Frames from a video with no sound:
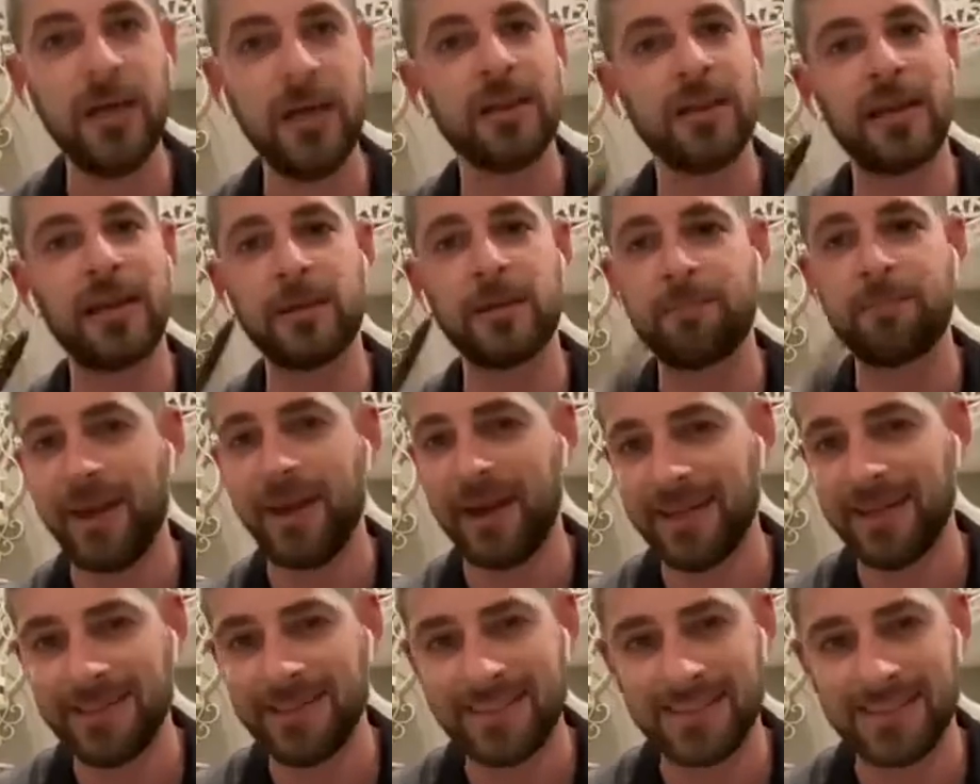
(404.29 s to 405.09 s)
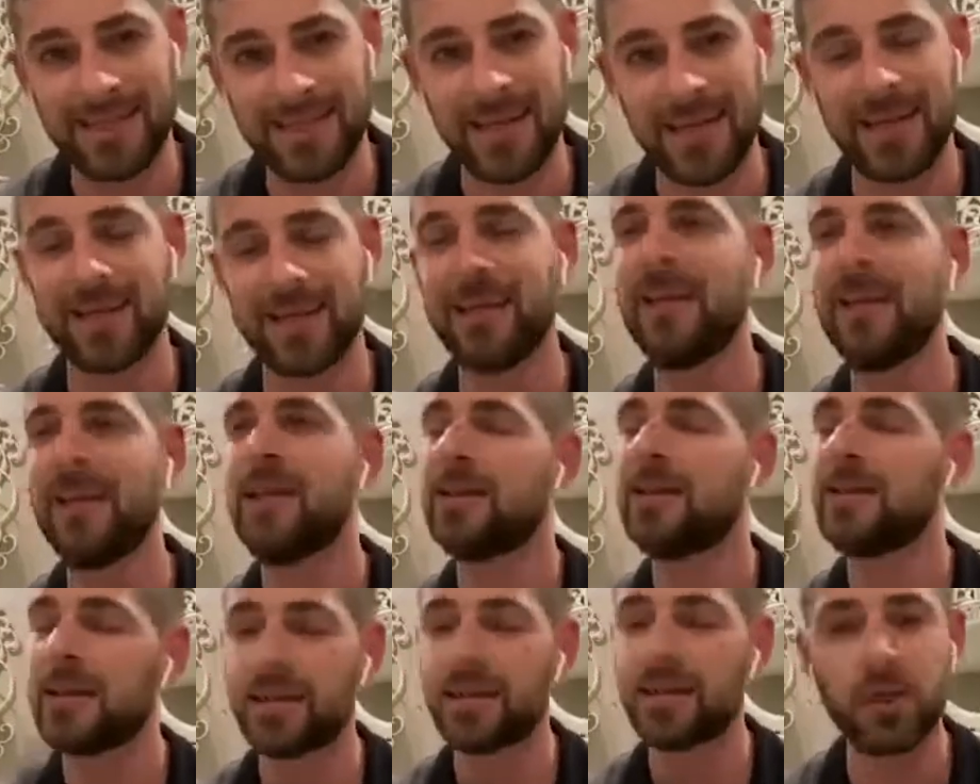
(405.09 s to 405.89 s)
like Penn State,
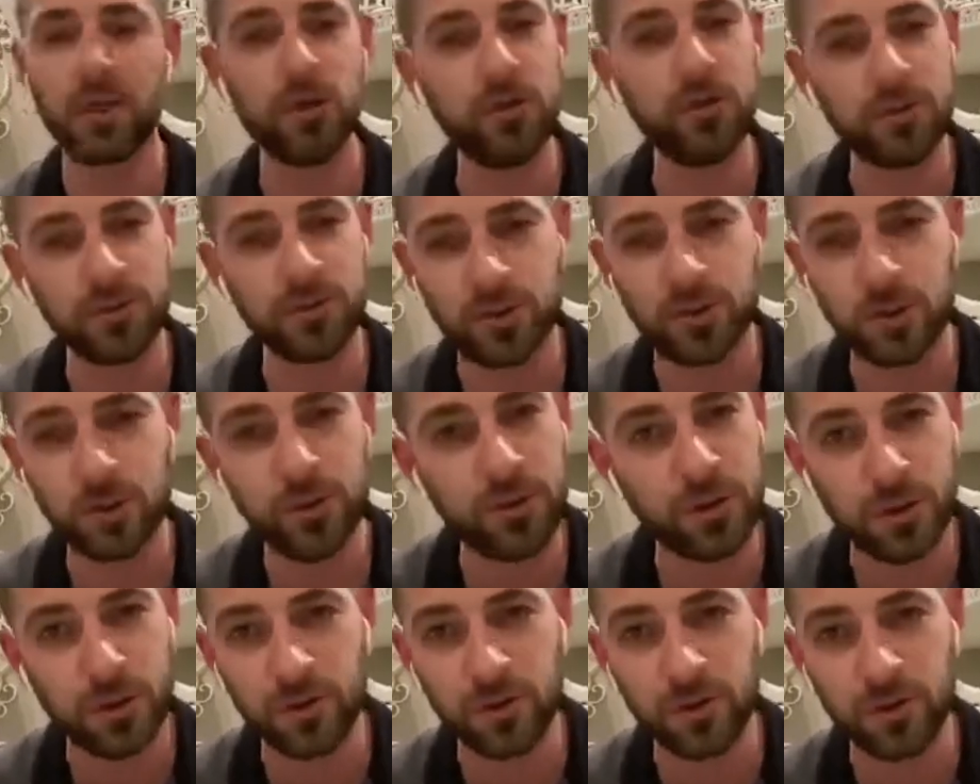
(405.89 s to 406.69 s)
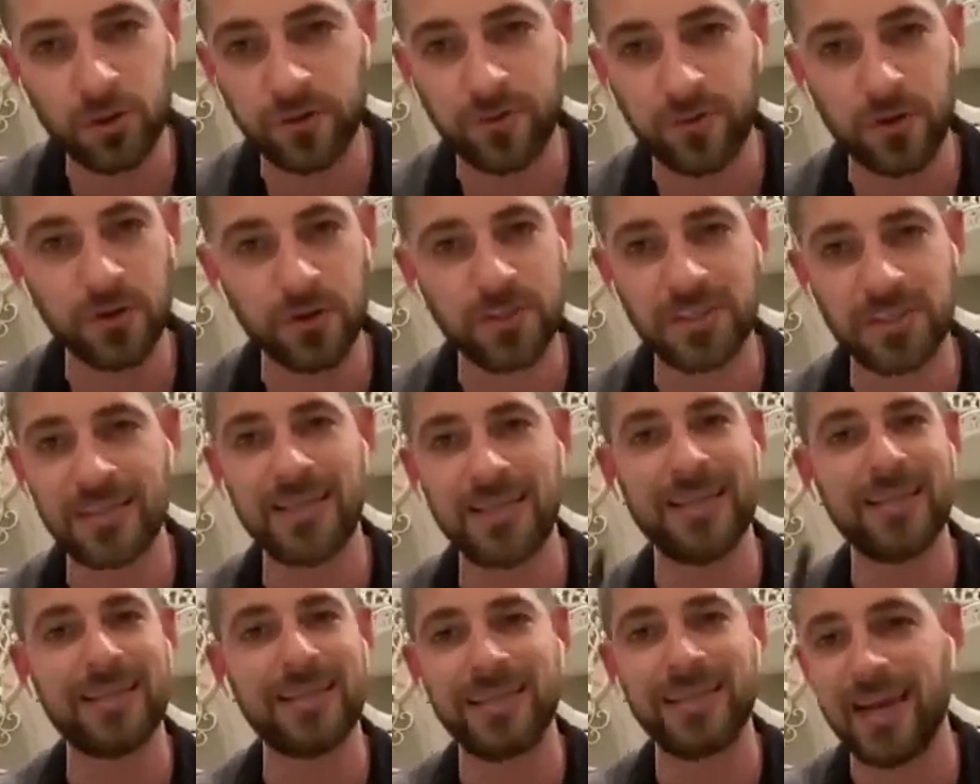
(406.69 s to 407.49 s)
like Duke University
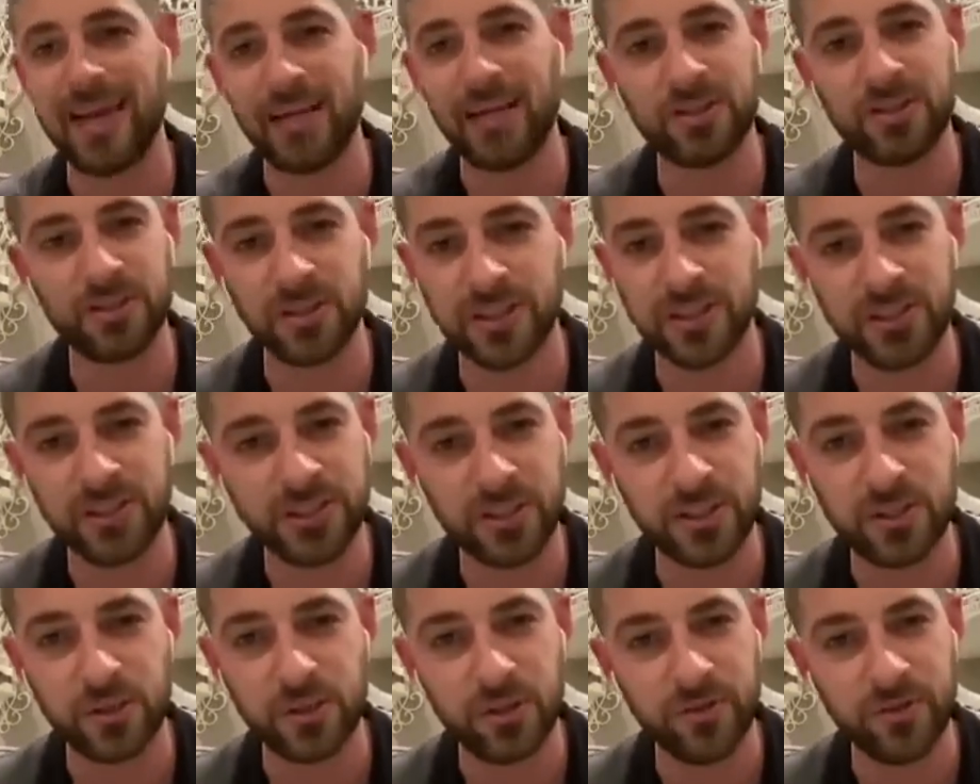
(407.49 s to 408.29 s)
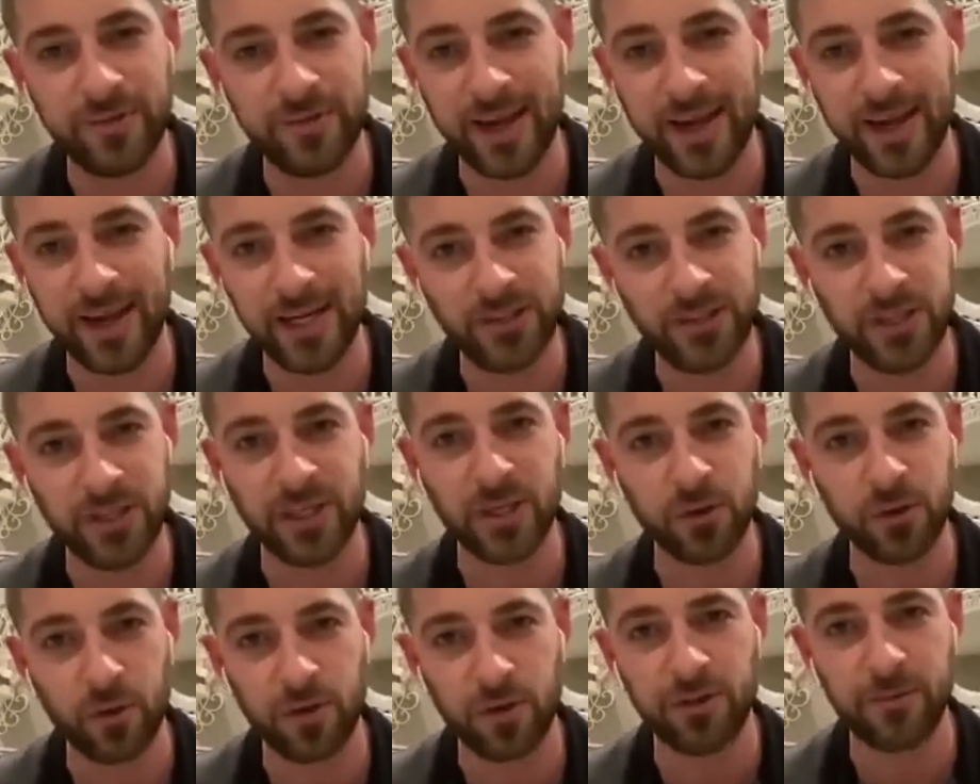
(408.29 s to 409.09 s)
and the National Institute of Aging in
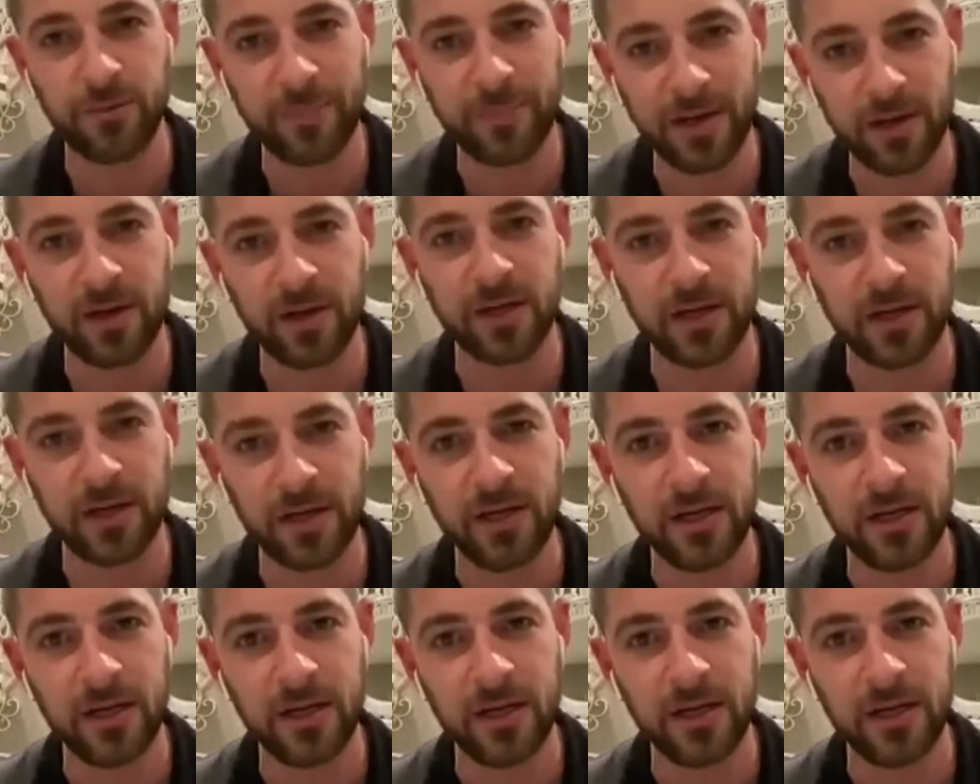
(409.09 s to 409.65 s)
North America.